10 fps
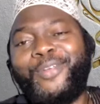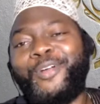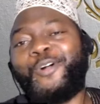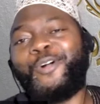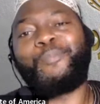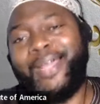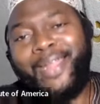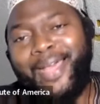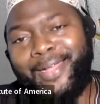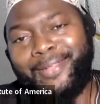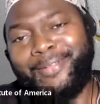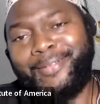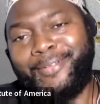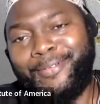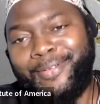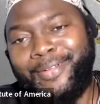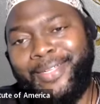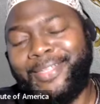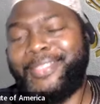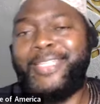obey Allah.
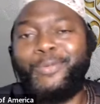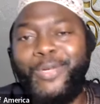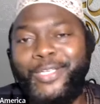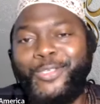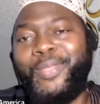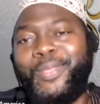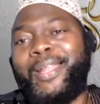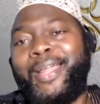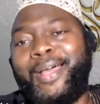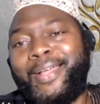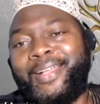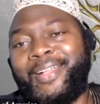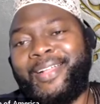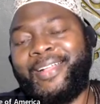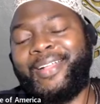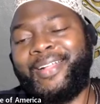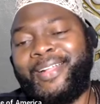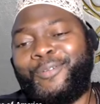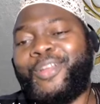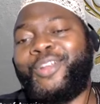Instead, we disobey Allah.
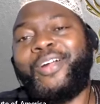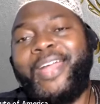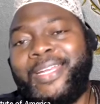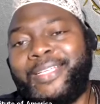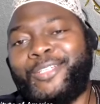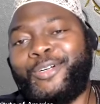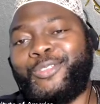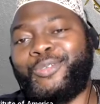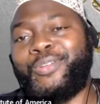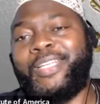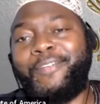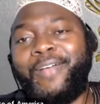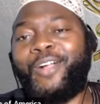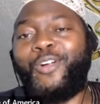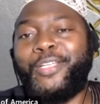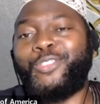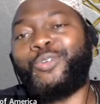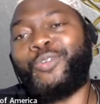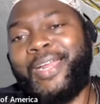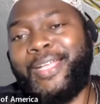We're not ready, you know, to live according to
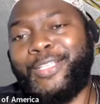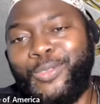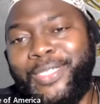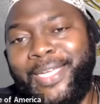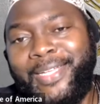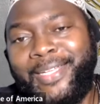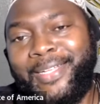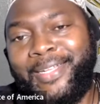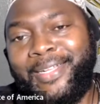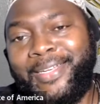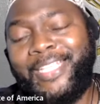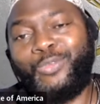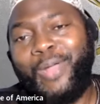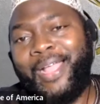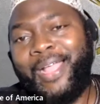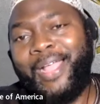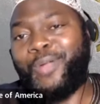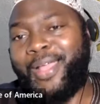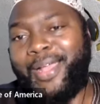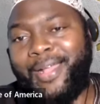Quran and Sunnah. That's why, you know,
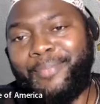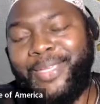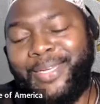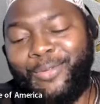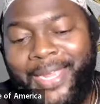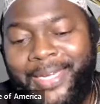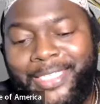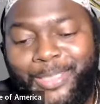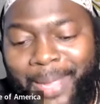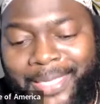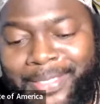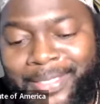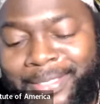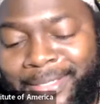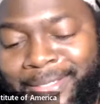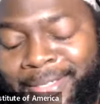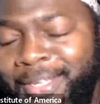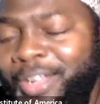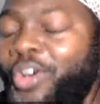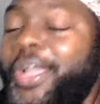we're in this mess.
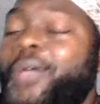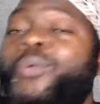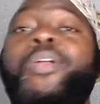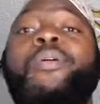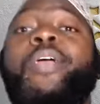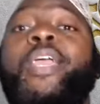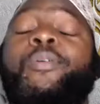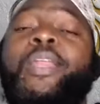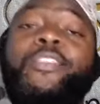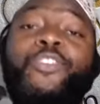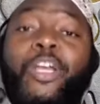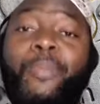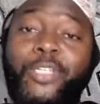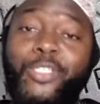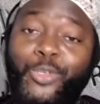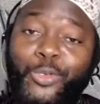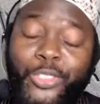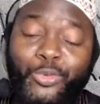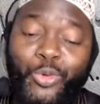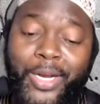Okay, let's talk about the
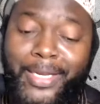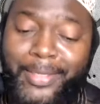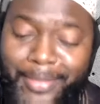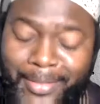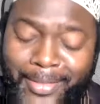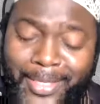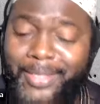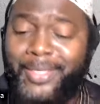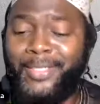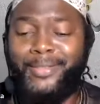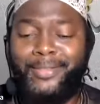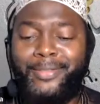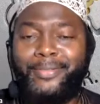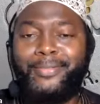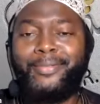solution quickly. Three things.